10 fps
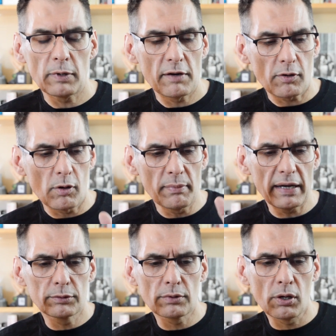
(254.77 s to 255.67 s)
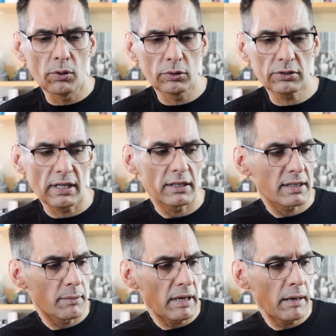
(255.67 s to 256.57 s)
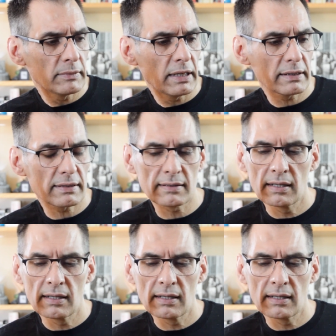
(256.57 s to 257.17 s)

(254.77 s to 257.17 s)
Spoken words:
we have our main road, there are some hamlets,